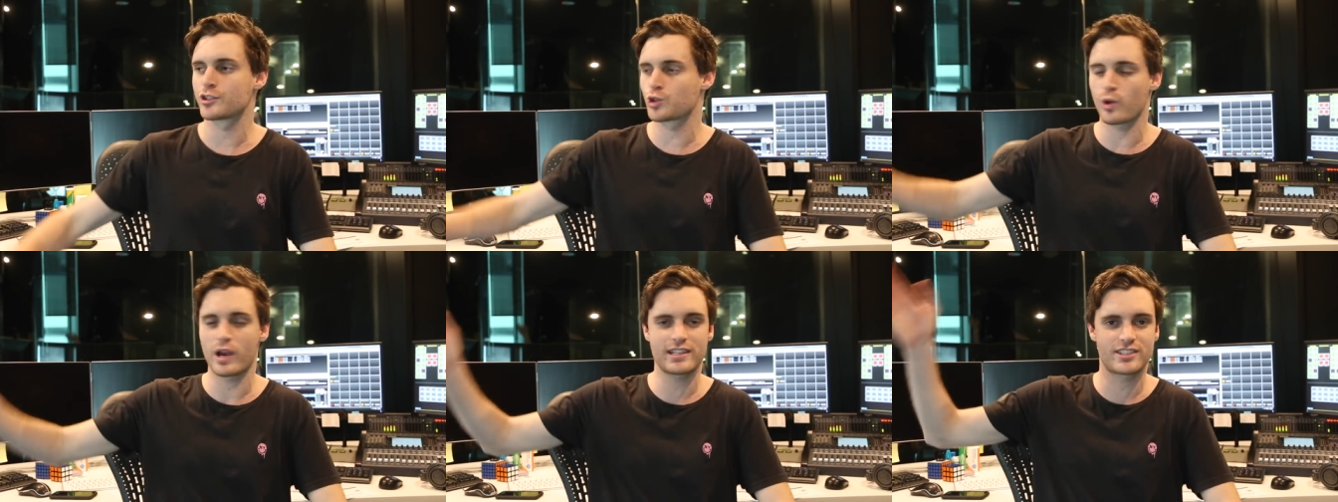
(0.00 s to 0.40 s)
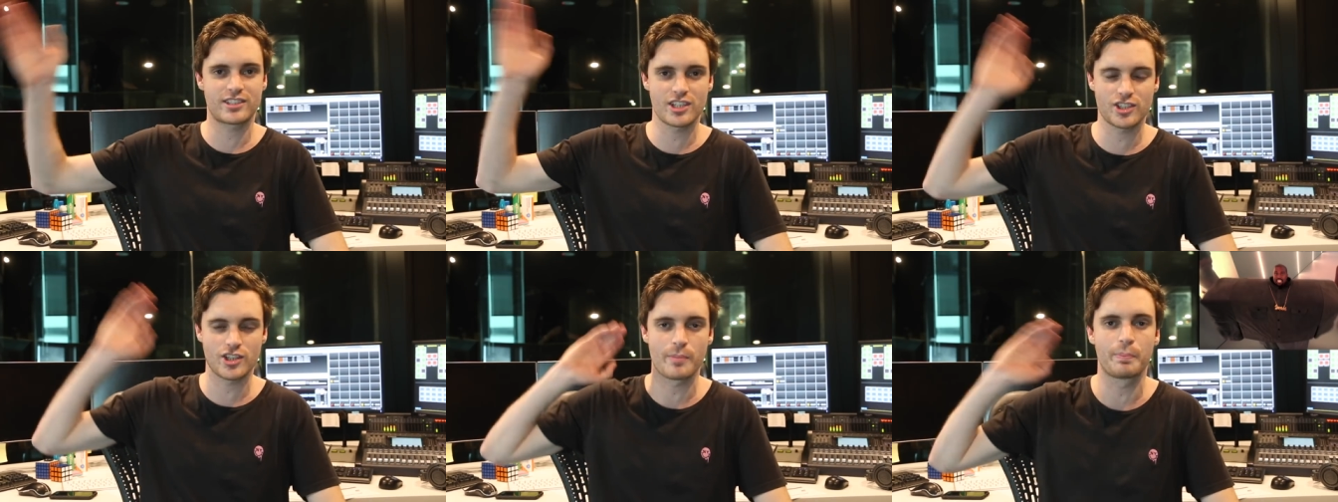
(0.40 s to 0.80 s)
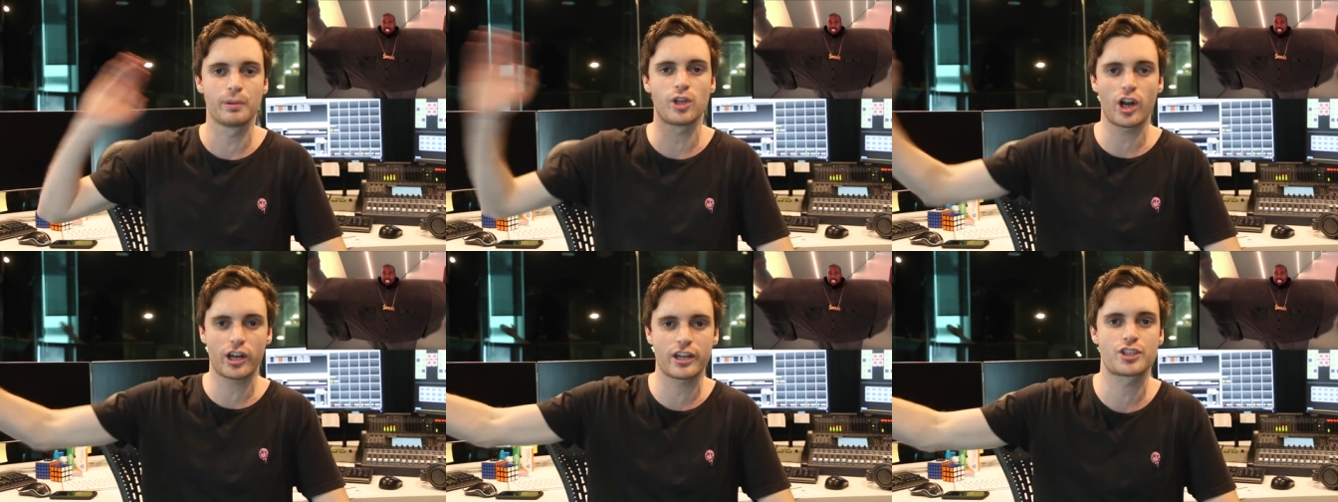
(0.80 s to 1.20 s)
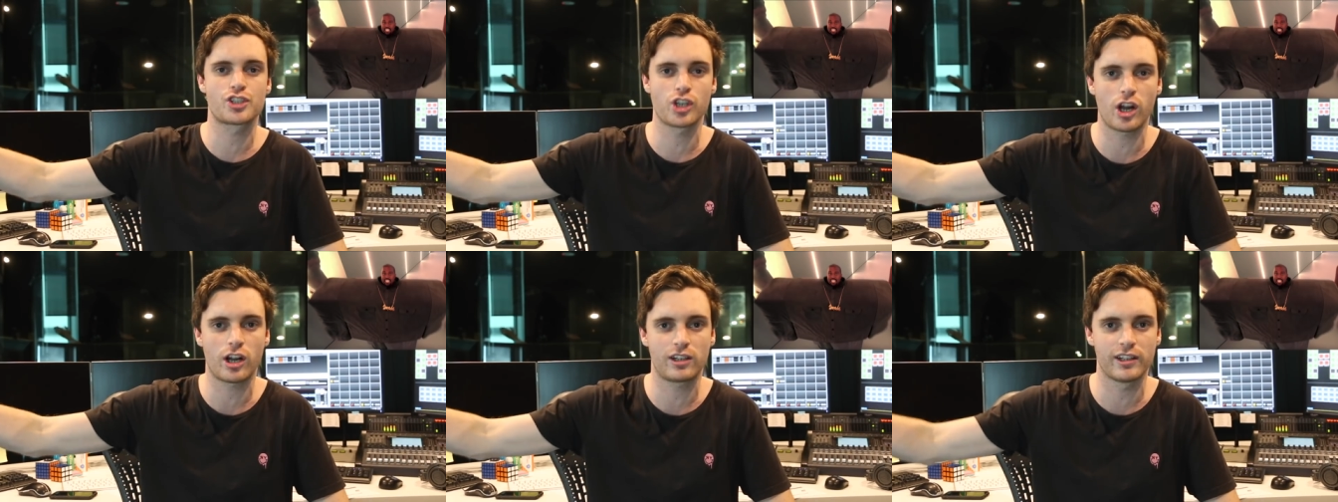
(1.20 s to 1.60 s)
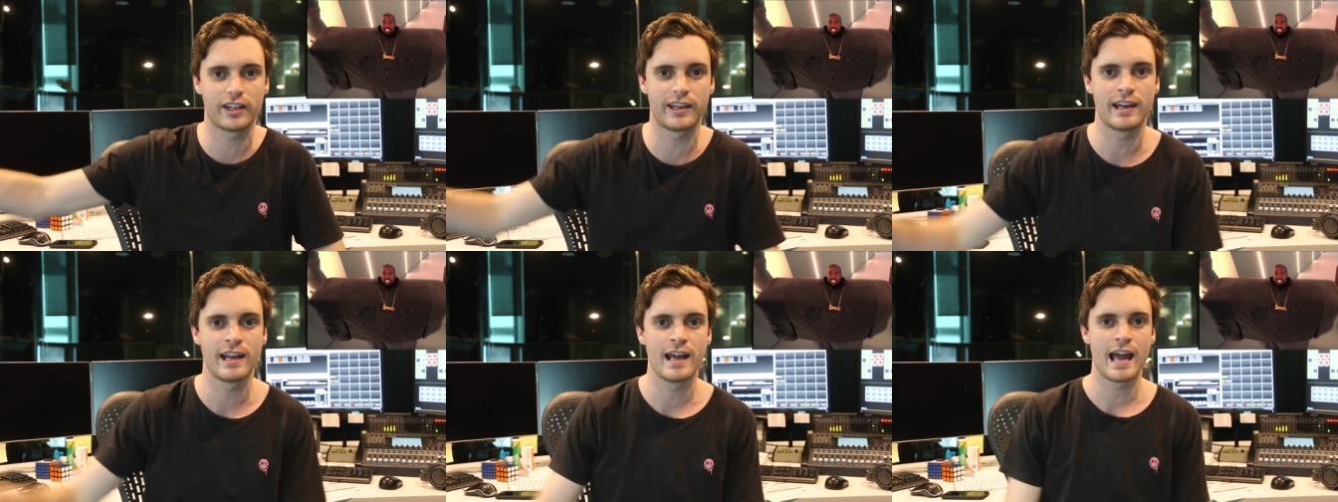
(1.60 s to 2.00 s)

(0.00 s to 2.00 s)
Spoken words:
dressed as a block of chocolate,